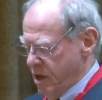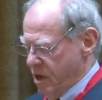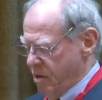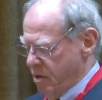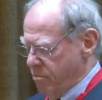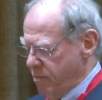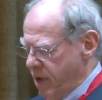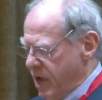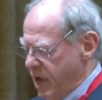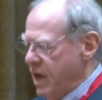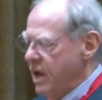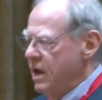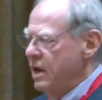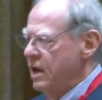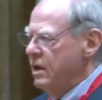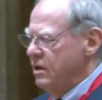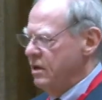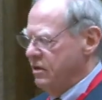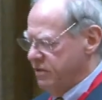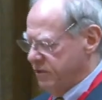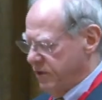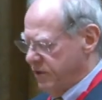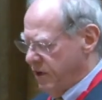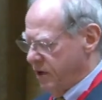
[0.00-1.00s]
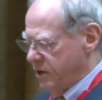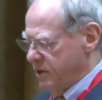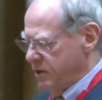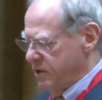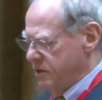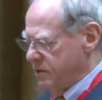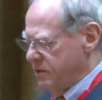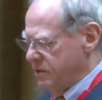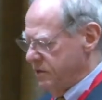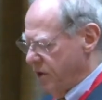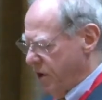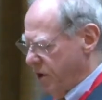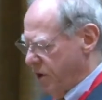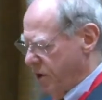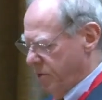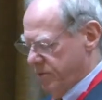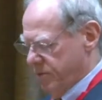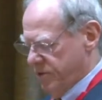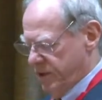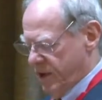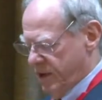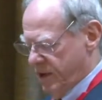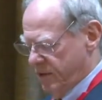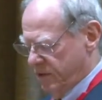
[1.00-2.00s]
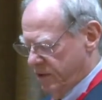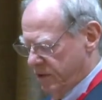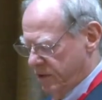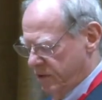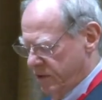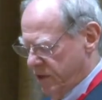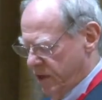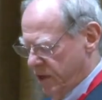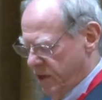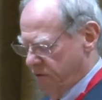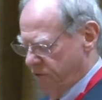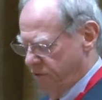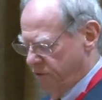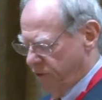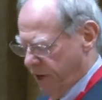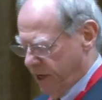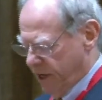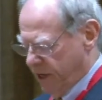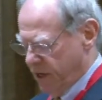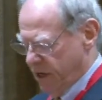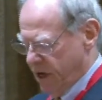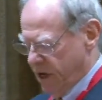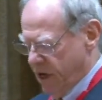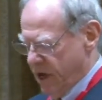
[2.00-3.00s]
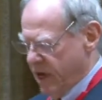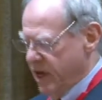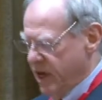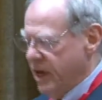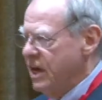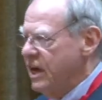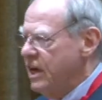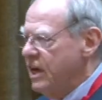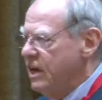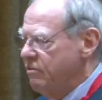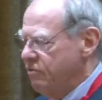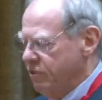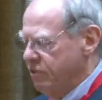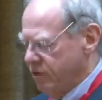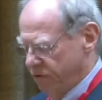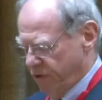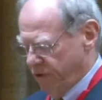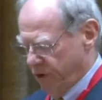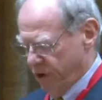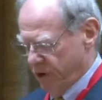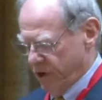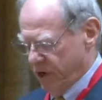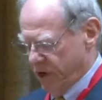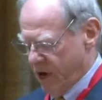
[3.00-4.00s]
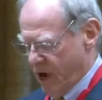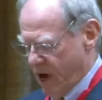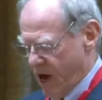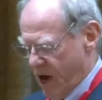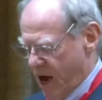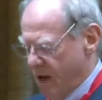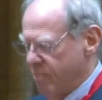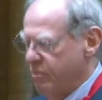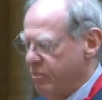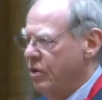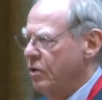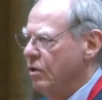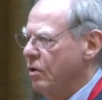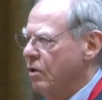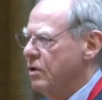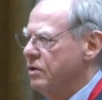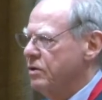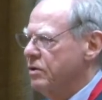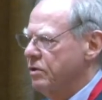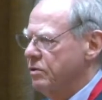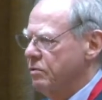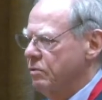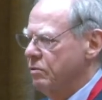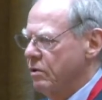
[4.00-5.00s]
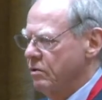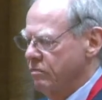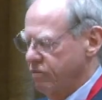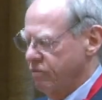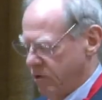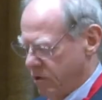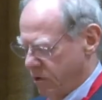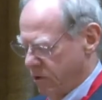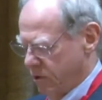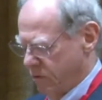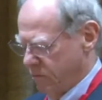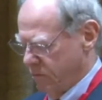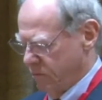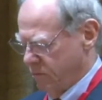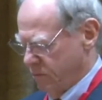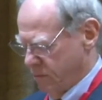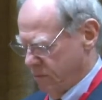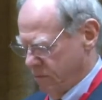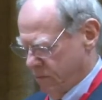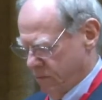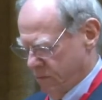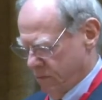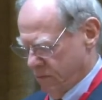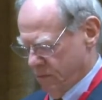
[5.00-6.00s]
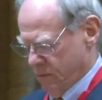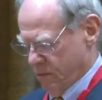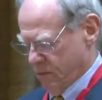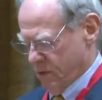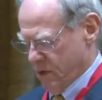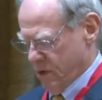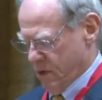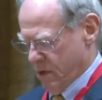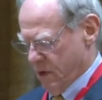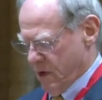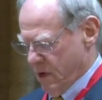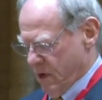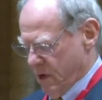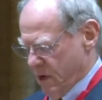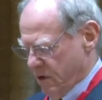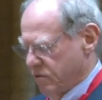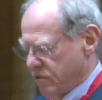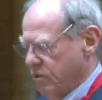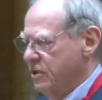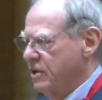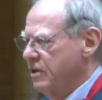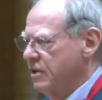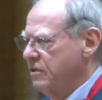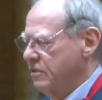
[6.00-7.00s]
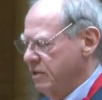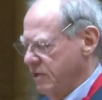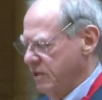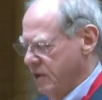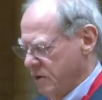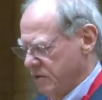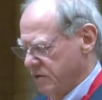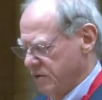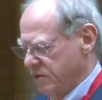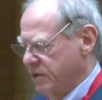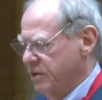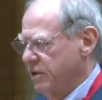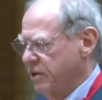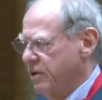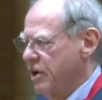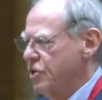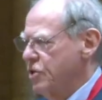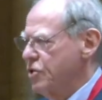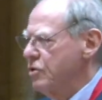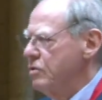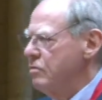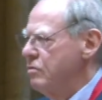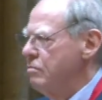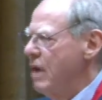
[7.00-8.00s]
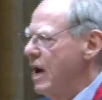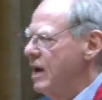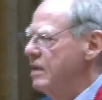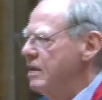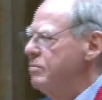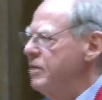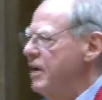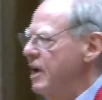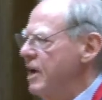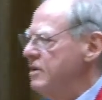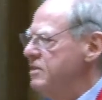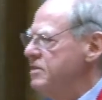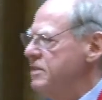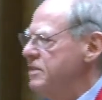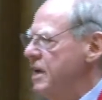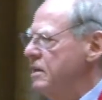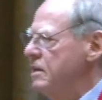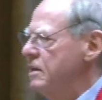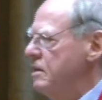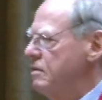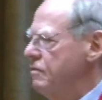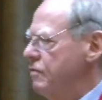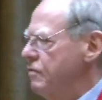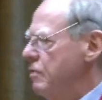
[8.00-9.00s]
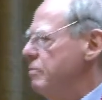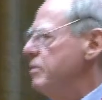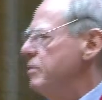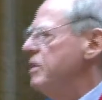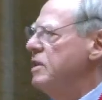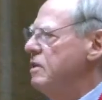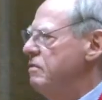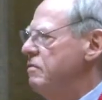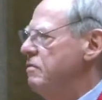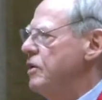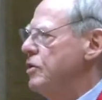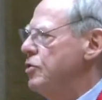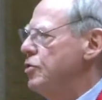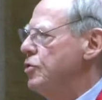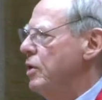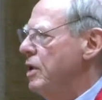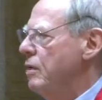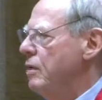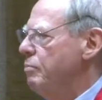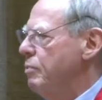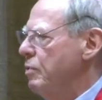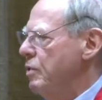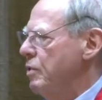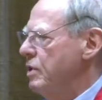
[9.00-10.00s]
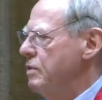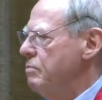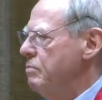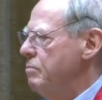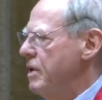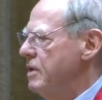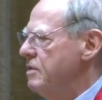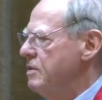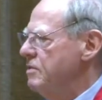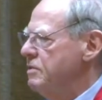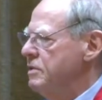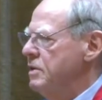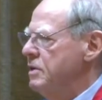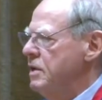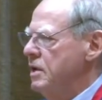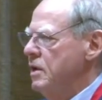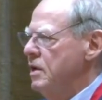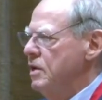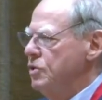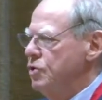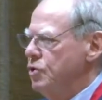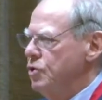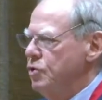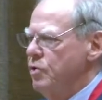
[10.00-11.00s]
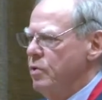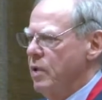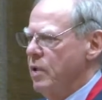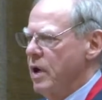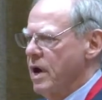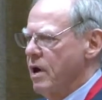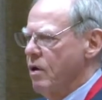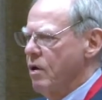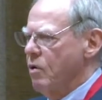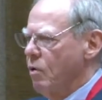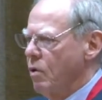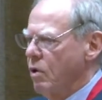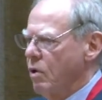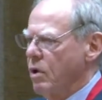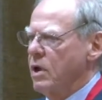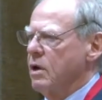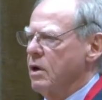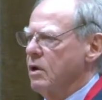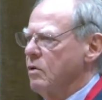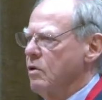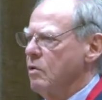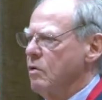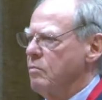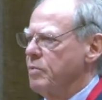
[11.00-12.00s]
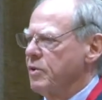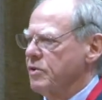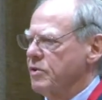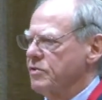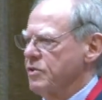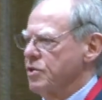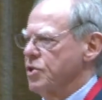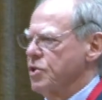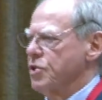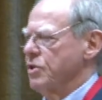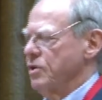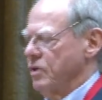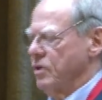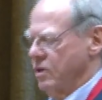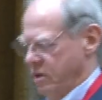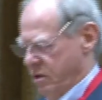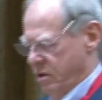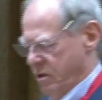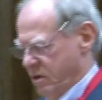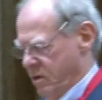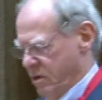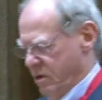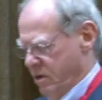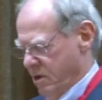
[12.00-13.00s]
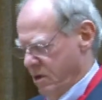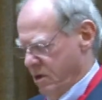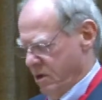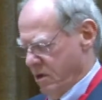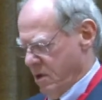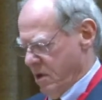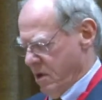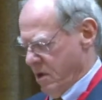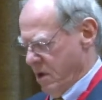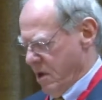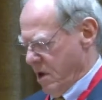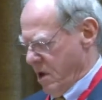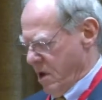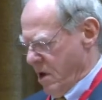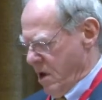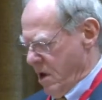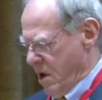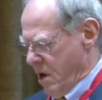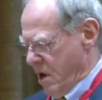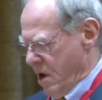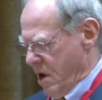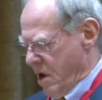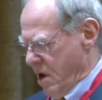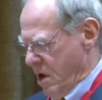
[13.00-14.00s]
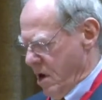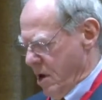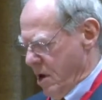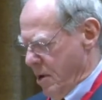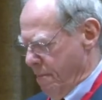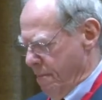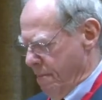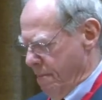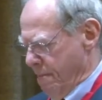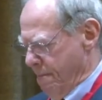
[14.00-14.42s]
may, in certain circumstances, inflict even further harm on the rule of law. So this consideration might be extended from individual appointments to a whole composition. But